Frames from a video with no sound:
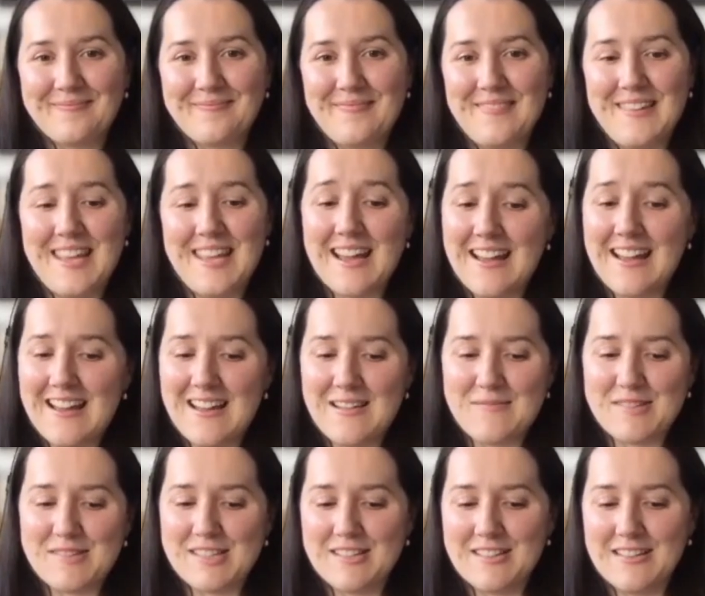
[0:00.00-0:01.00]
Yeah,
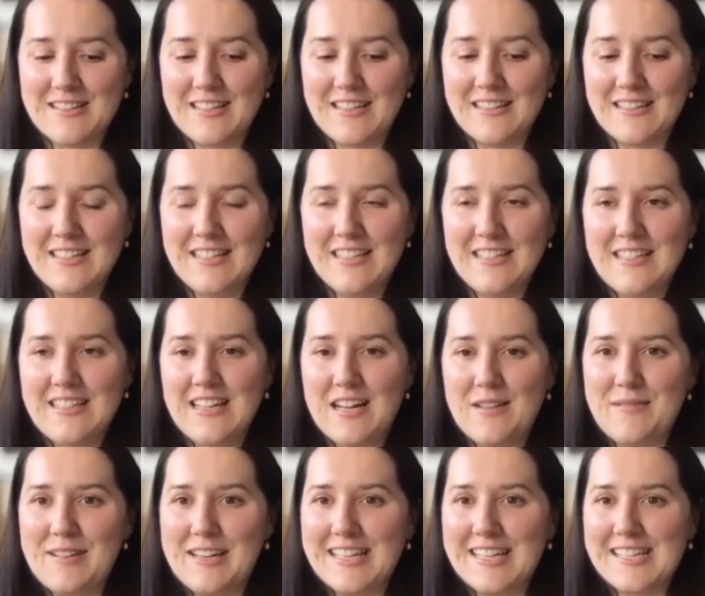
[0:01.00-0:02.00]
absolutely.
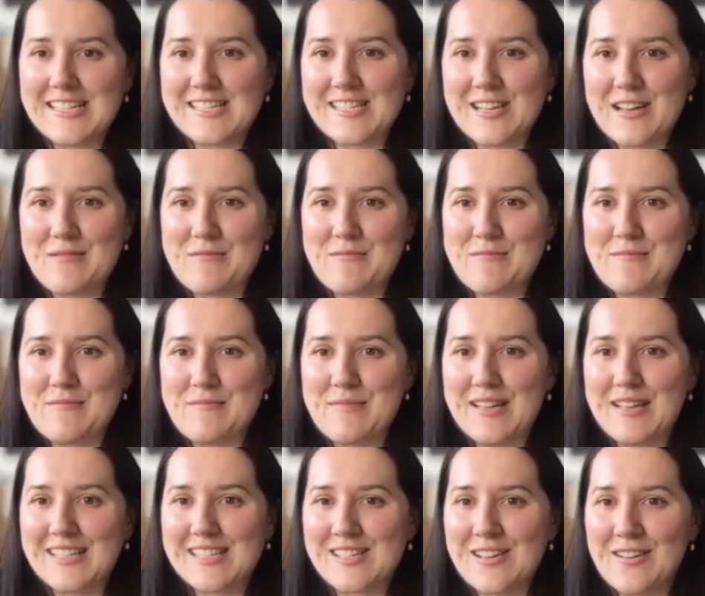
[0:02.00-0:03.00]
I mean, it's
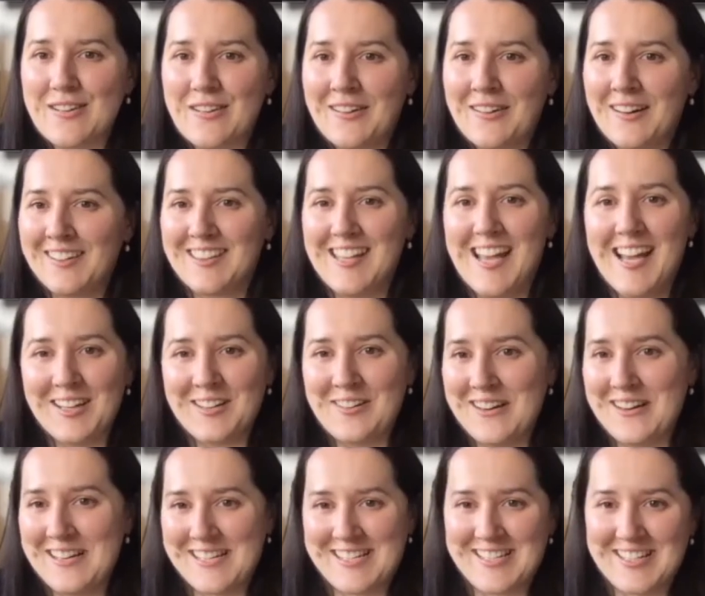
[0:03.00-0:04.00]
so hard, that
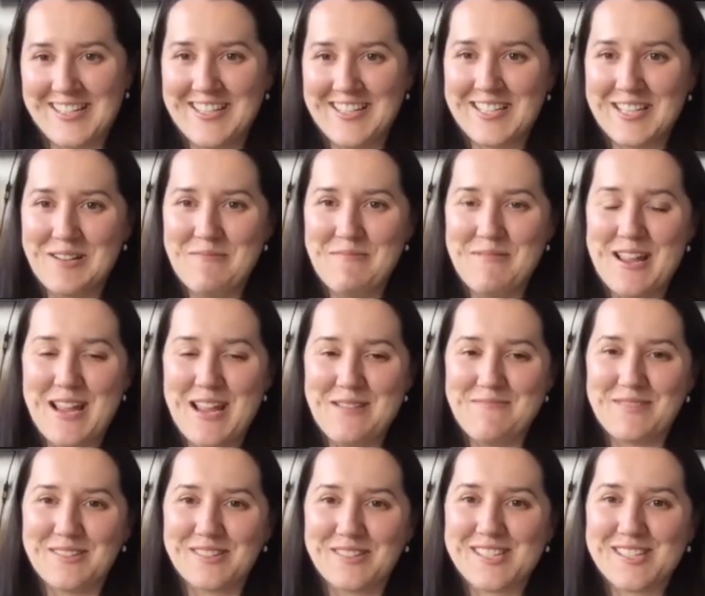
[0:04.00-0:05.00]
question, to be
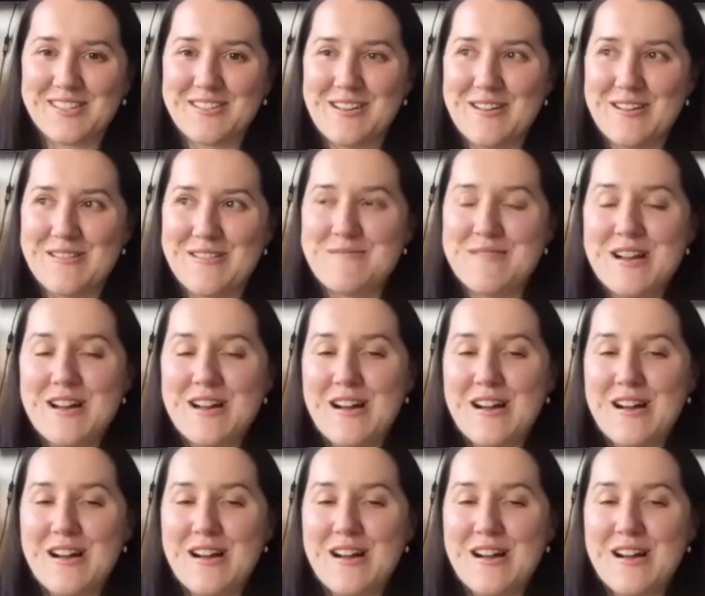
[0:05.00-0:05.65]
able to